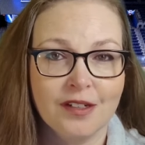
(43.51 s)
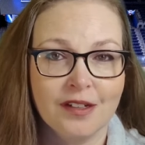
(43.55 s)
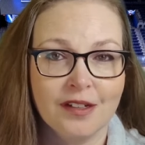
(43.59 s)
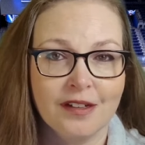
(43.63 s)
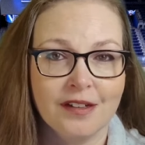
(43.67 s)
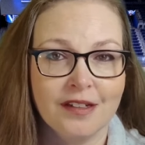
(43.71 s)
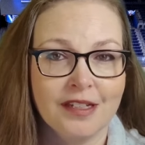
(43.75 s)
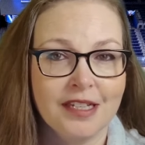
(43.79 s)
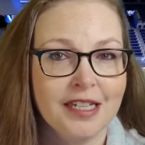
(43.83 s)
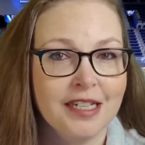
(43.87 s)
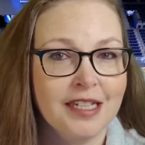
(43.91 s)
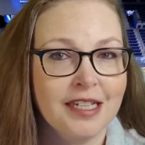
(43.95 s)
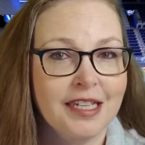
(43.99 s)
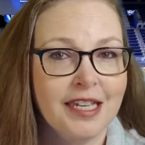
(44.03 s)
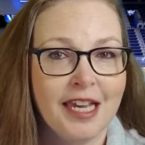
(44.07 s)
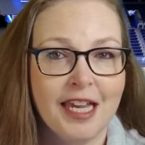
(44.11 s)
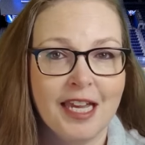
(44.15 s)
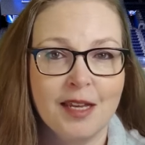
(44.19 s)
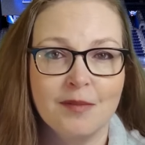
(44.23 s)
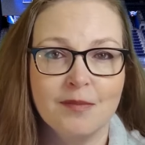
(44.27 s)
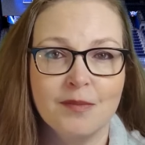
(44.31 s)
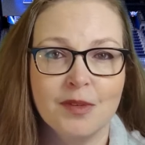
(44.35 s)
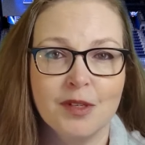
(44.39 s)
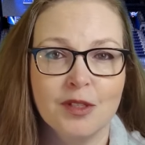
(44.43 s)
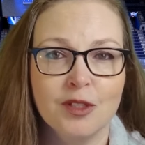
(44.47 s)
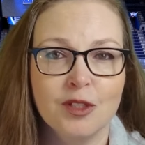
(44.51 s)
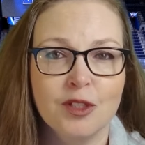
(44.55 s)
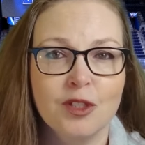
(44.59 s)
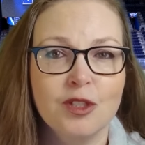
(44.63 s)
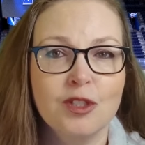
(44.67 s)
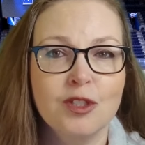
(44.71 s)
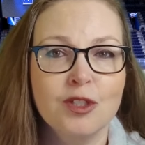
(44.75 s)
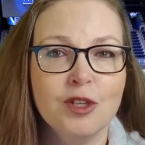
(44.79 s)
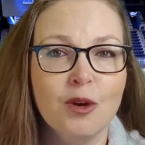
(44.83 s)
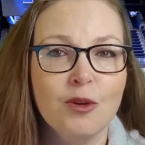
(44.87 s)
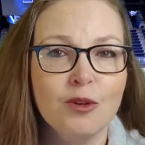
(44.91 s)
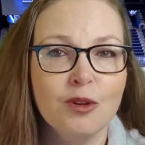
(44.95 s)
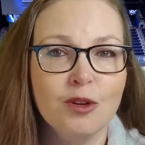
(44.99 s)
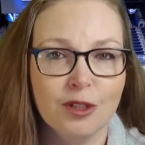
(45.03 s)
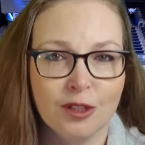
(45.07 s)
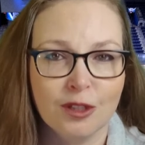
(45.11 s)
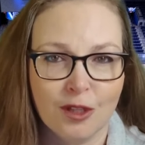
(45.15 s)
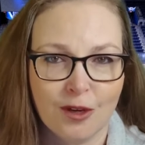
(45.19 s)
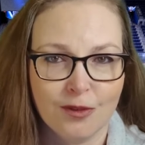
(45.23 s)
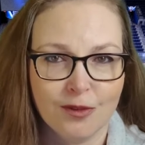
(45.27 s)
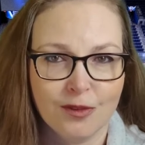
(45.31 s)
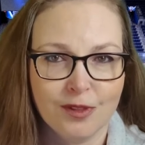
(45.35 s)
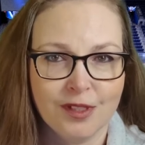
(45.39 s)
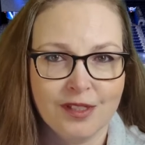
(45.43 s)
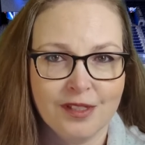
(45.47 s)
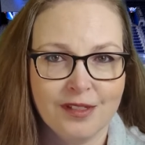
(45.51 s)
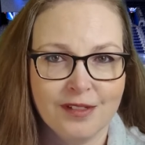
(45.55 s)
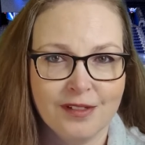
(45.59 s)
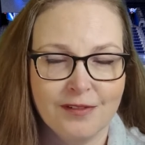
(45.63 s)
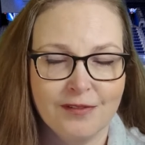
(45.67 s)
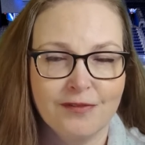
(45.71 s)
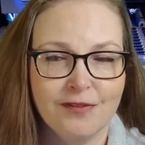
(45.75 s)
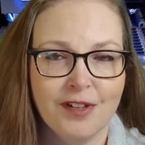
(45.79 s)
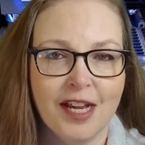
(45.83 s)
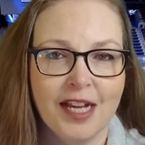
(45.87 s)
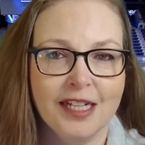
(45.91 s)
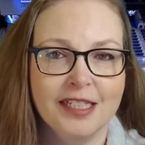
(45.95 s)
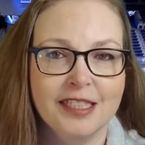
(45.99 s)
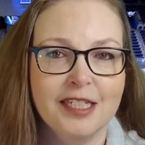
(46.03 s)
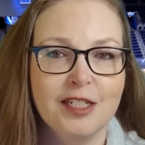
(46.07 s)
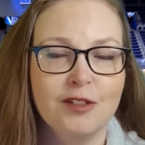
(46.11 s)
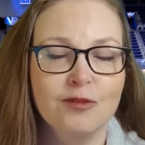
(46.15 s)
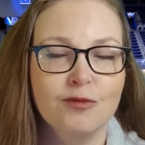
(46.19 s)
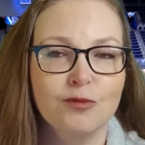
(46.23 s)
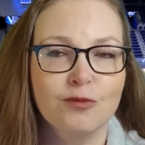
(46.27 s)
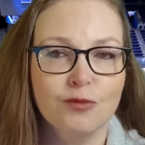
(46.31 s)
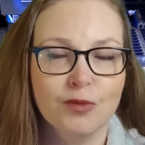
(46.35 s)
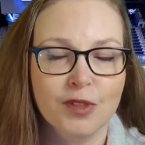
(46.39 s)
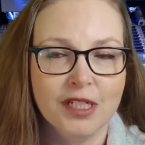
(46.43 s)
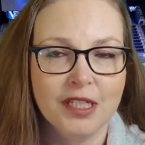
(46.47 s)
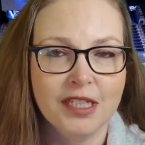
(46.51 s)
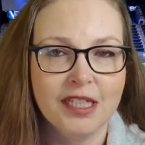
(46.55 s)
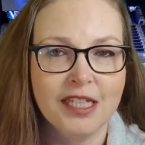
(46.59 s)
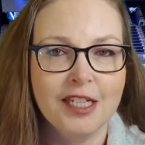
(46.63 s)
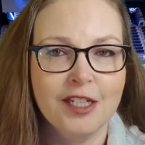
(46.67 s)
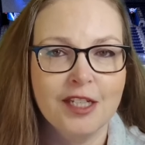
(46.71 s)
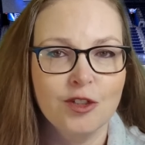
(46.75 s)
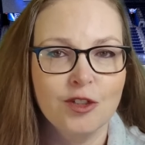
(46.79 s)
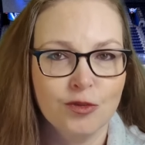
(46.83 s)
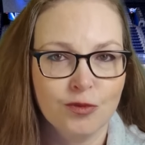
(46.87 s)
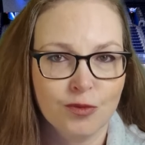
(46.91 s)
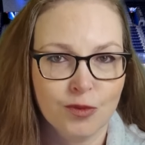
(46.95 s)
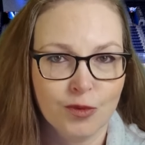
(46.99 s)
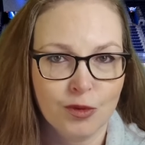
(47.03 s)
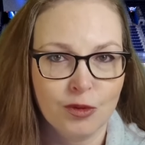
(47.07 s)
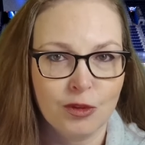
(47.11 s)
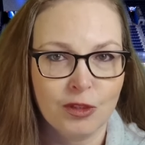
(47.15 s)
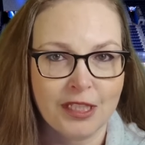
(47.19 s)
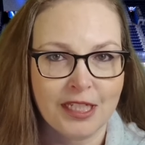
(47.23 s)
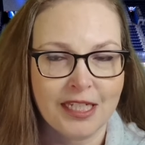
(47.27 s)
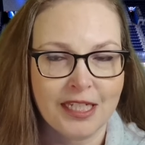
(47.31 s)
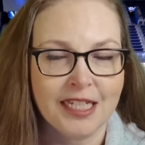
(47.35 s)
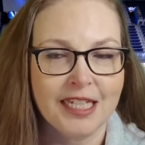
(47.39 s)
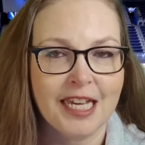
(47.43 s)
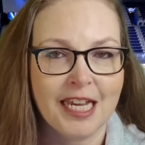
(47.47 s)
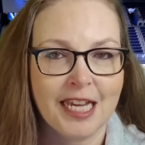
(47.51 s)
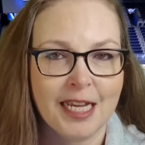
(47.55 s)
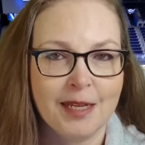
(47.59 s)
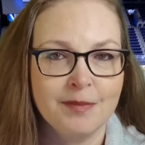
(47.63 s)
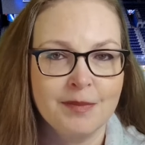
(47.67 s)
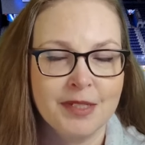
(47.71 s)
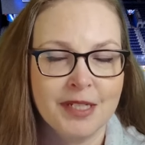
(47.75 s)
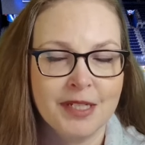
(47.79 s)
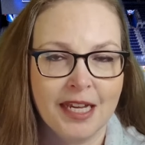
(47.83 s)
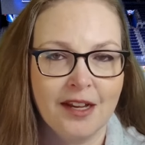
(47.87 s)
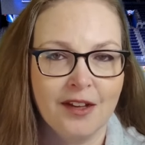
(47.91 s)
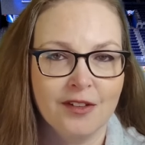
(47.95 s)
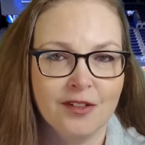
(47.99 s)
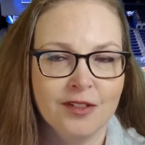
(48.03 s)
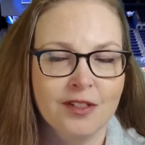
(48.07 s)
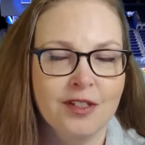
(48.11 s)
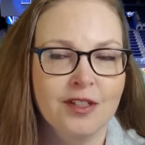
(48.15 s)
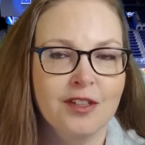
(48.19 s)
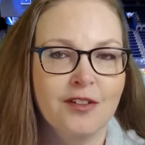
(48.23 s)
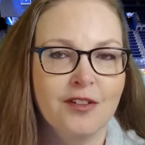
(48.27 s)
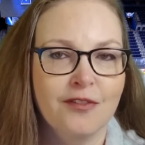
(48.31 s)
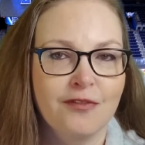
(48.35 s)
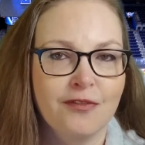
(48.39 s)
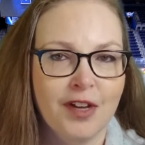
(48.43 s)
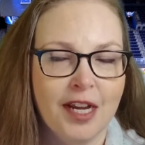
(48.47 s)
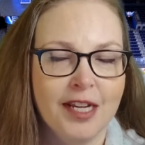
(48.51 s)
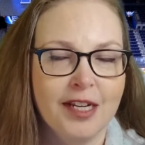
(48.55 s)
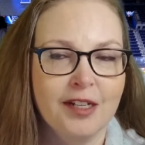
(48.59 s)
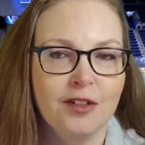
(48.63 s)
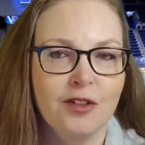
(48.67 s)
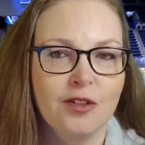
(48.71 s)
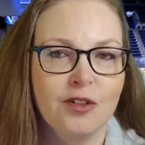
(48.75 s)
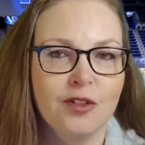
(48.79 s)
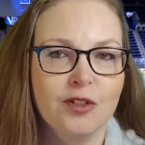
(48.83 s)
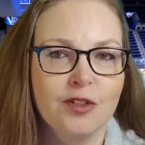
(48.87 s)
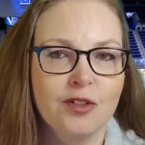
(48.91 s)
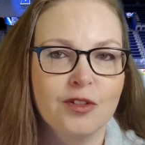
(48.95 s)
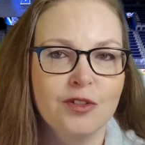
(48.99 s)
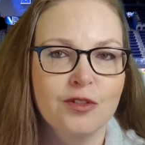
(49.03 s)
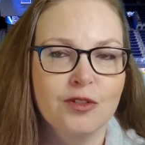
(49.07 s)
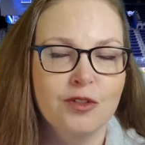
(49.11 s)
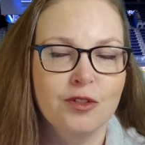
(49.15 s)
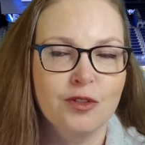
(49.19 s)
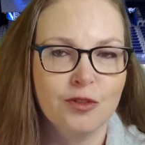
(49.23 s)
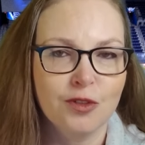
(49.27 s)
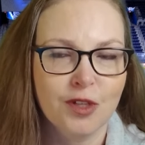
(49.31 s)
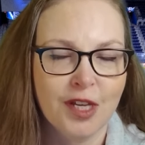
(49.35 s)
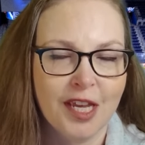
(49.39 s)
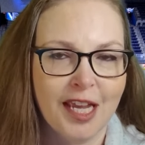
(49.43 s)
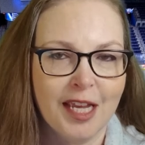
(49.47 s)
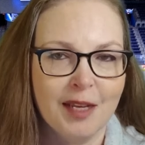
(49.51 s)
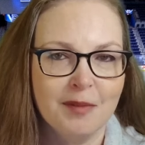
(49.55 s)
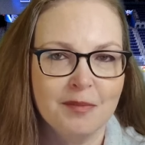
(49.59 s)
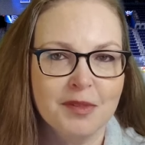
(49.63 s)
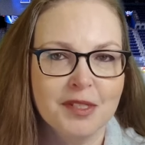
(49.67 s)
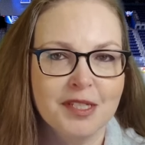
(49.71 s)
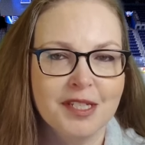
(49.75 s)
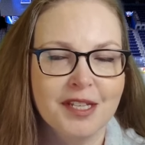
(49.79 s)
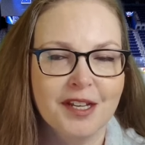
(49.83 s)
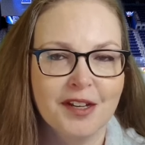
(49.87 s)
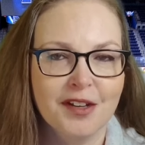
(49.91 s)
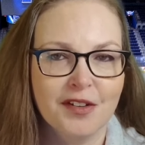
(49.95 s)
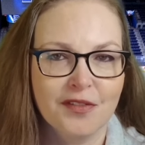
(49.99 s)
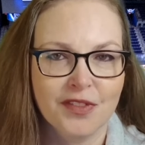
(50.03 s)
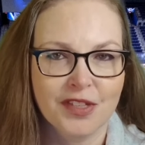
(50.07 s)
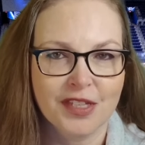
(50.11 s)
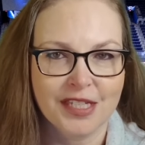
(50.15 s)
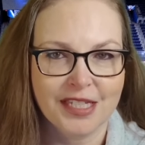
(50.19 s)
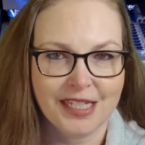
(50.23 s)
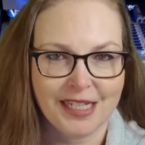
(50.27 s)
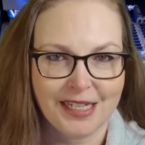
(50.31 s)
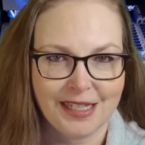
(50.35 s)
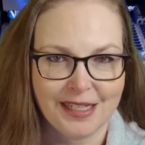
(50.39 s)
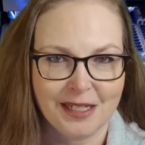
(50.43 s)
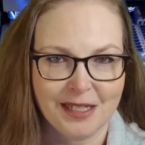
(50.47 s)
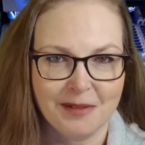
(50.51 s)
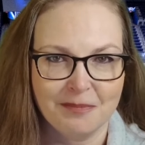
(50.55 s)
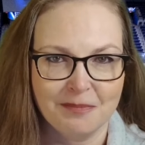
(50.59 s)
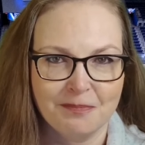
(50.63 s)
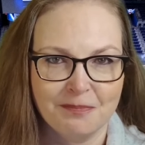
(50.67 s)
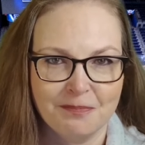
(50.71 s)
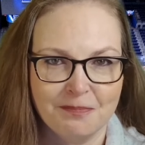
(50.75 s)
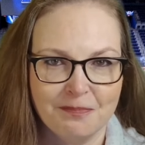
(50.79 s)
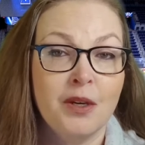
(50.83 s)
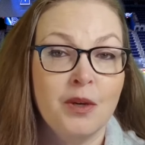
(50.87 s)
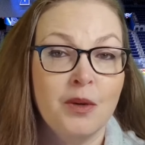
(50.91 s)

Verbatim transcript: Uh, it came so close. In fact, it really, truly came down to the final two games of the season.